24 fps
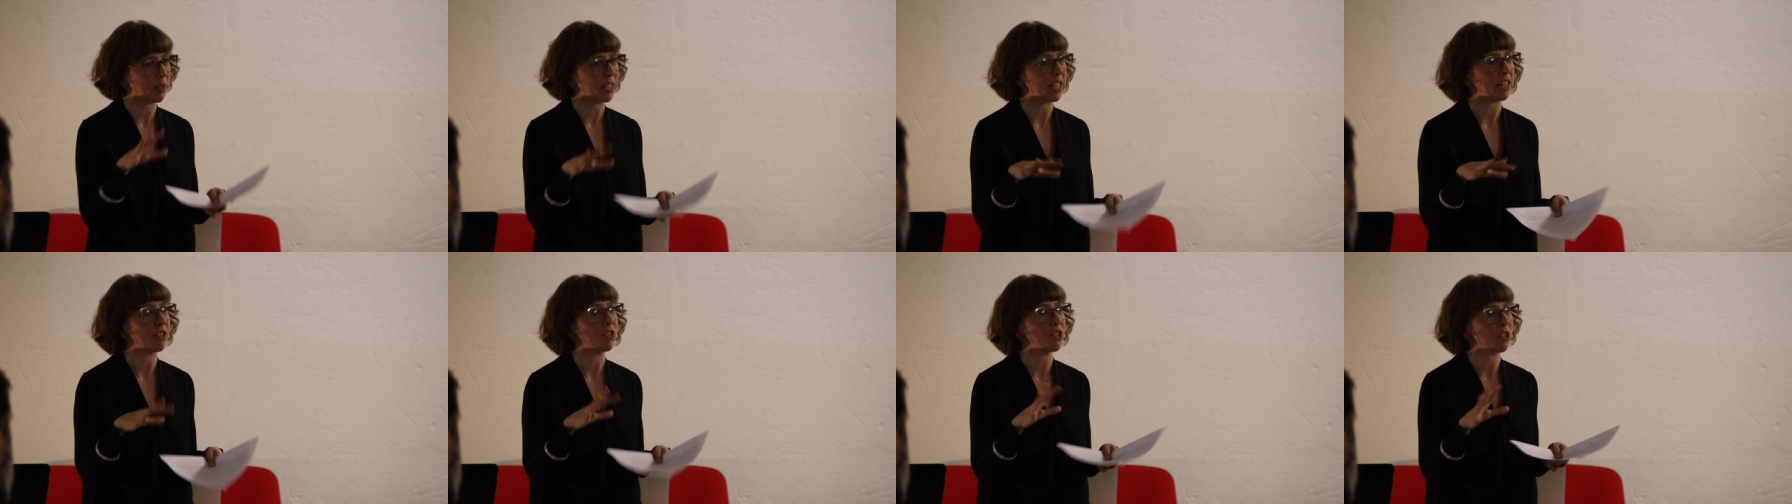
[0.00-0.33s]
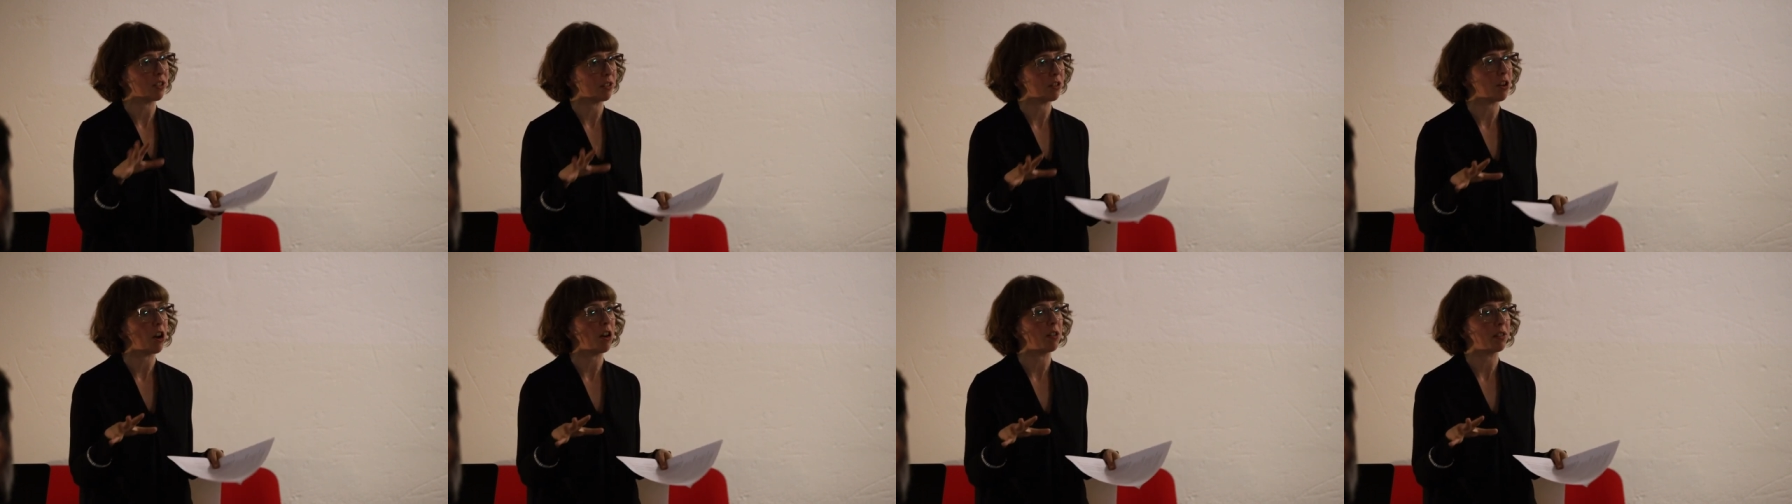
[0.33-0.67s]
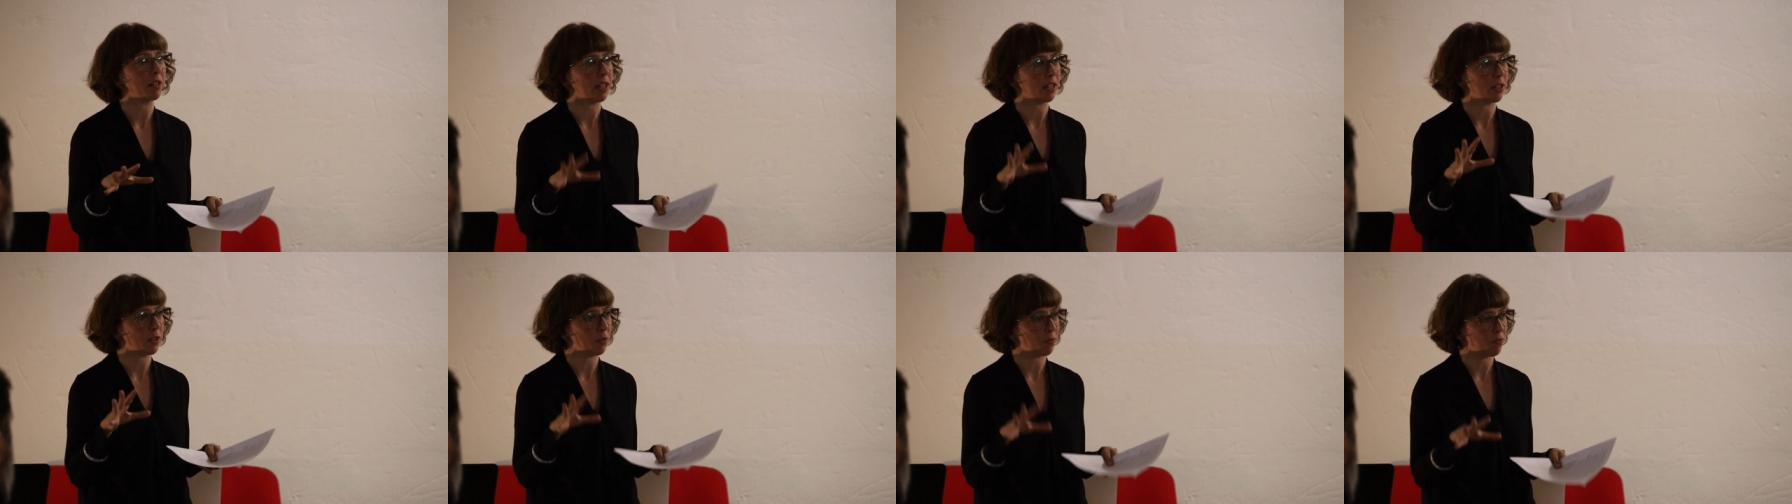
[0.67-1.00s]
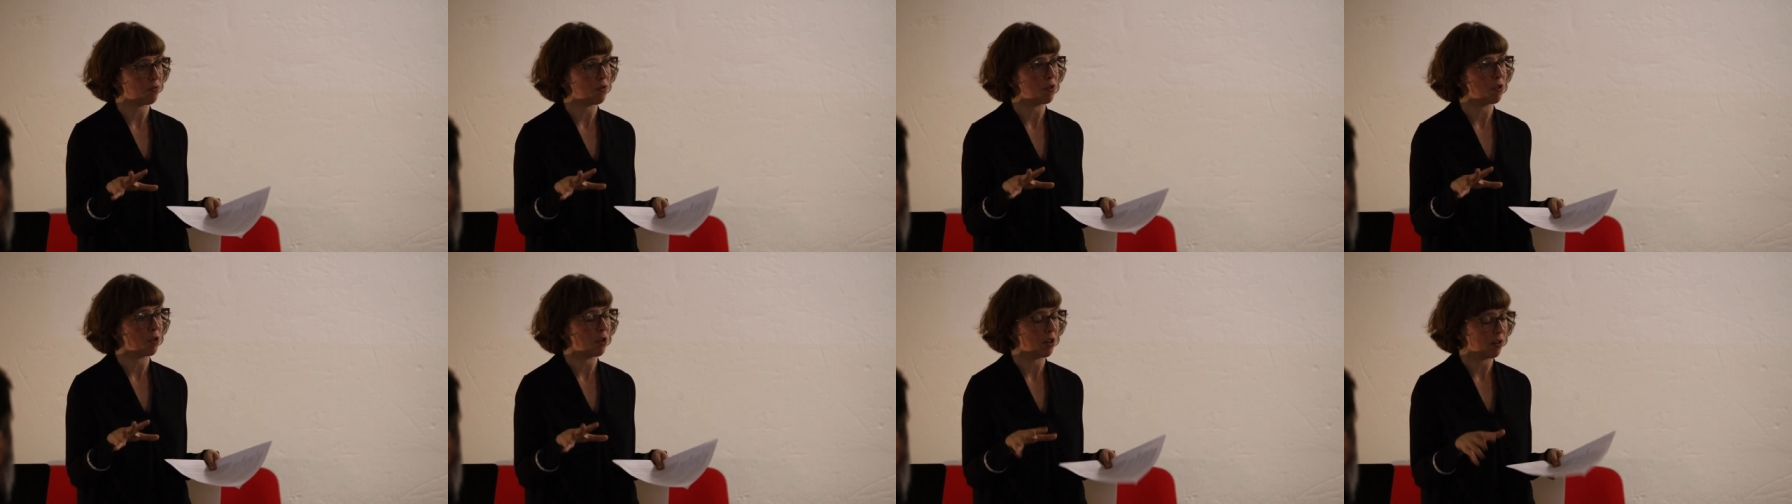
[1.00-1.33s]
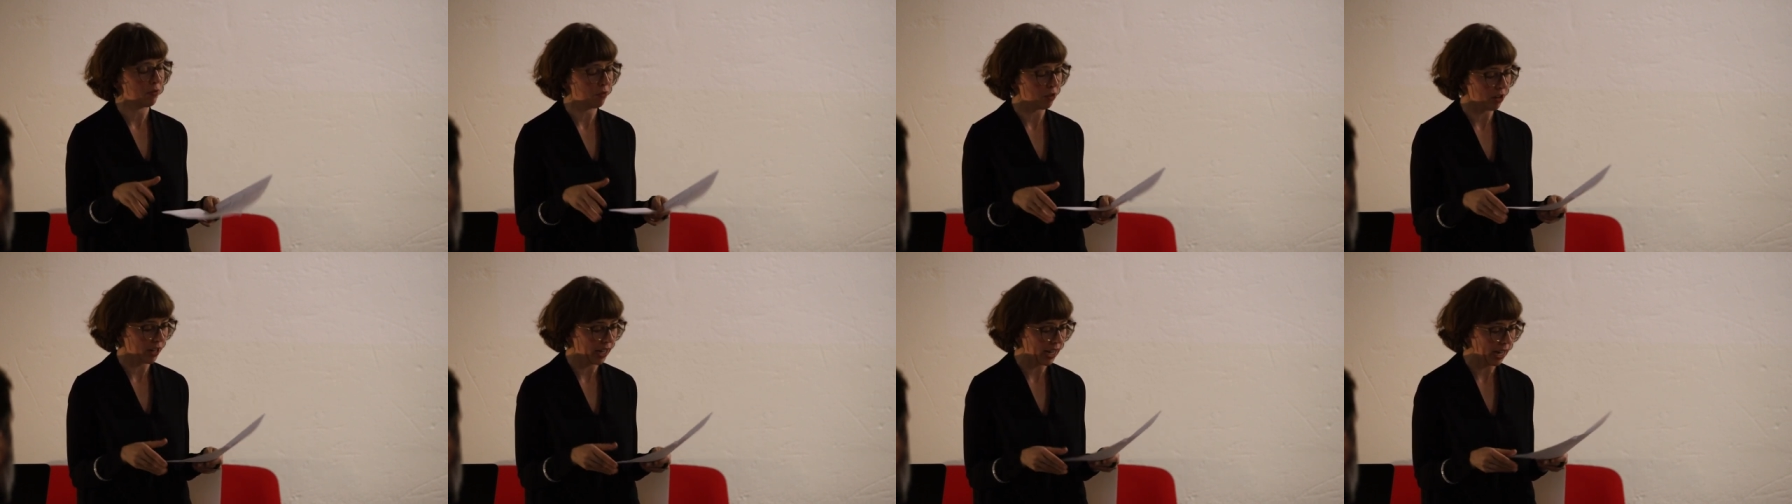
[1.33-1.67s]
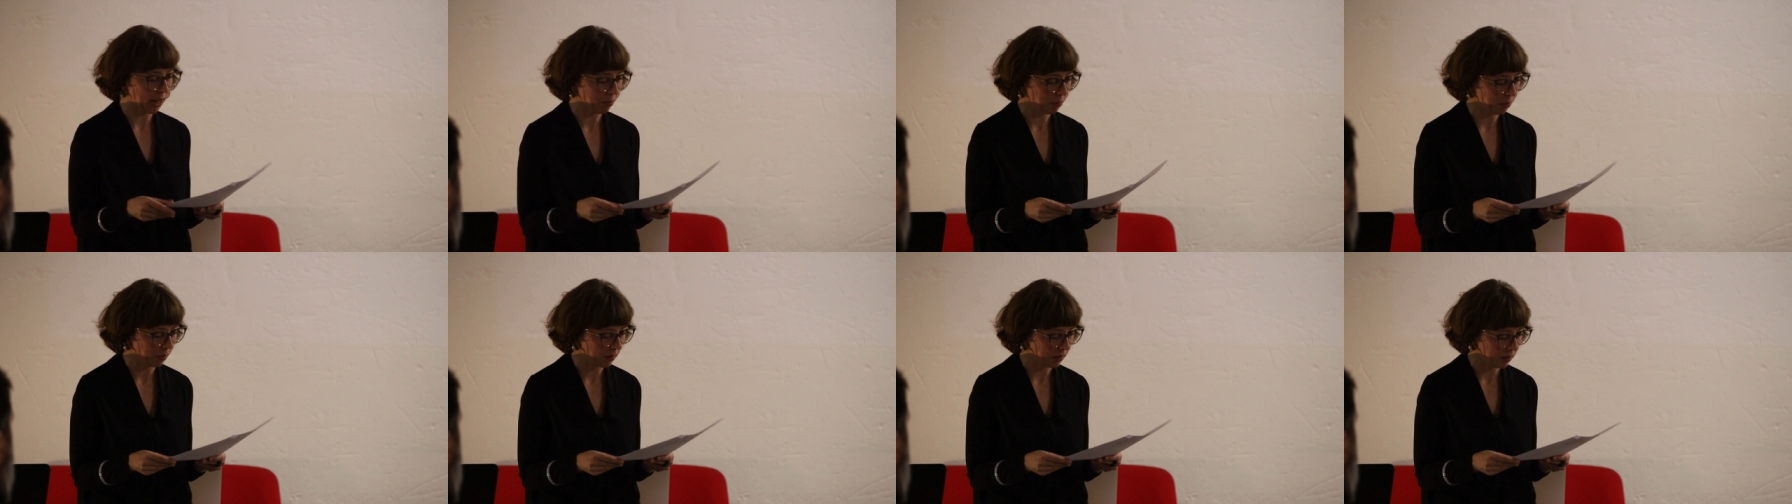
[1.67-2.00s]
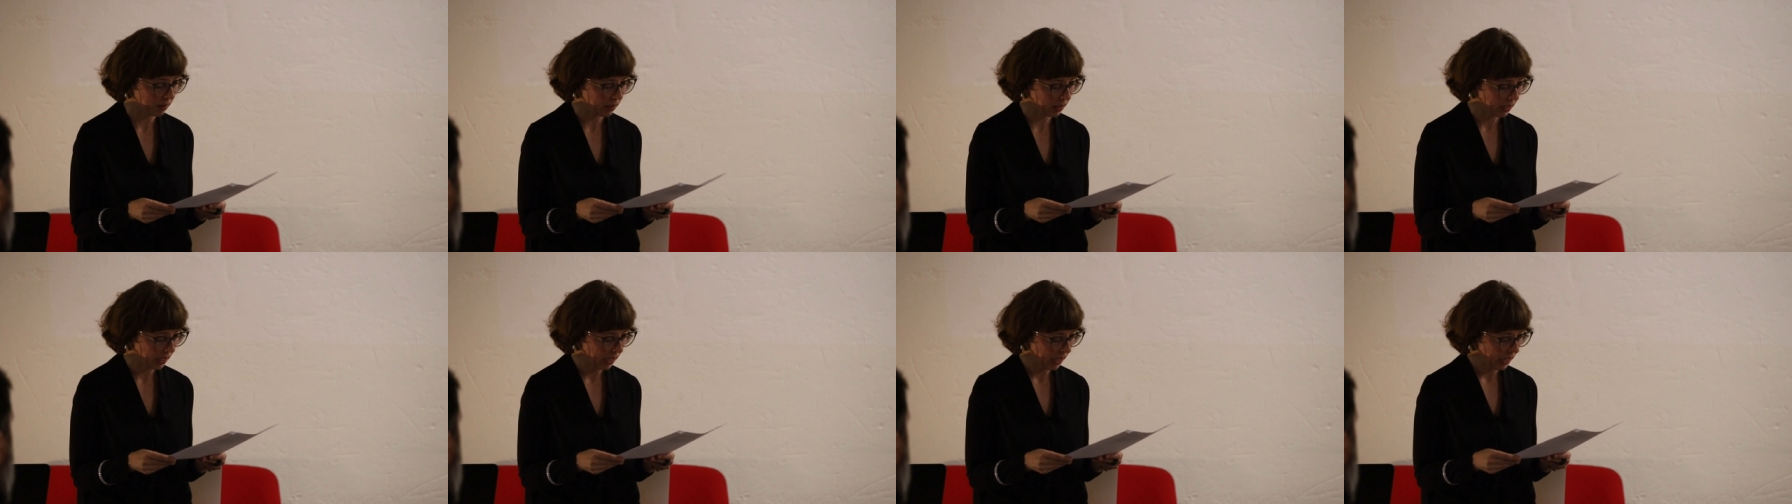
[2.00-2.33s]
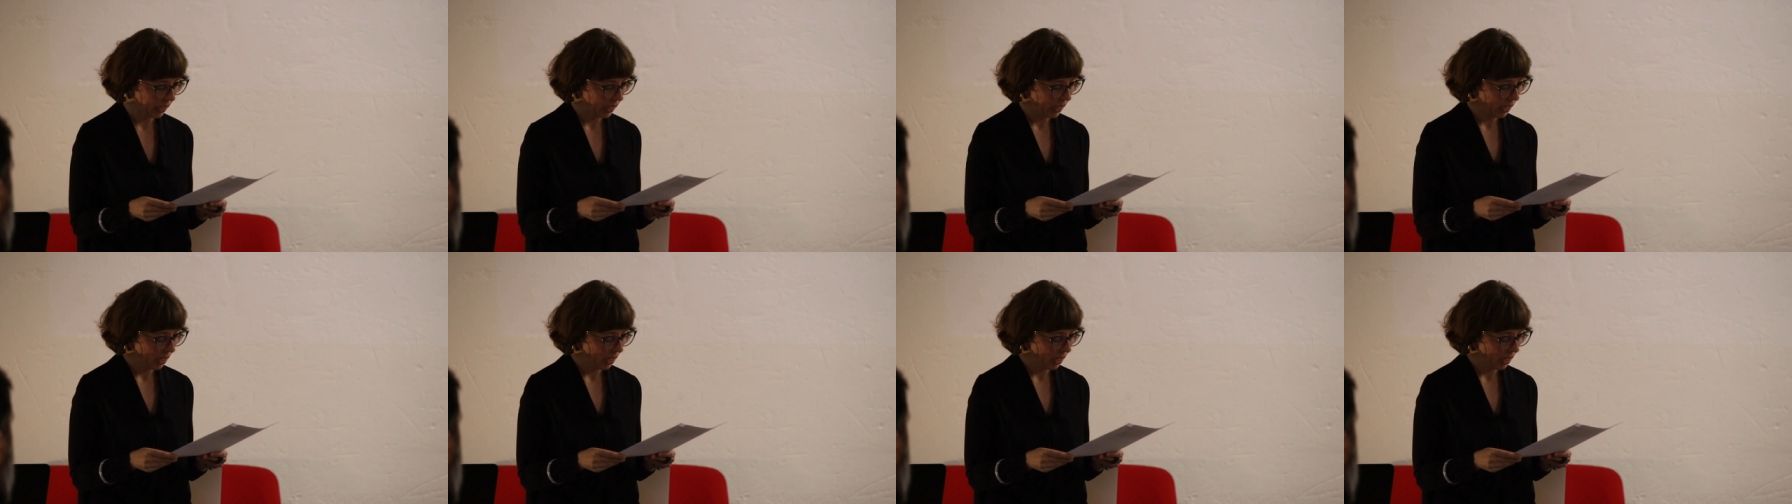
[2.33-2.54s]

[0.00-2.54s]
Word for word: potential context for, for campus.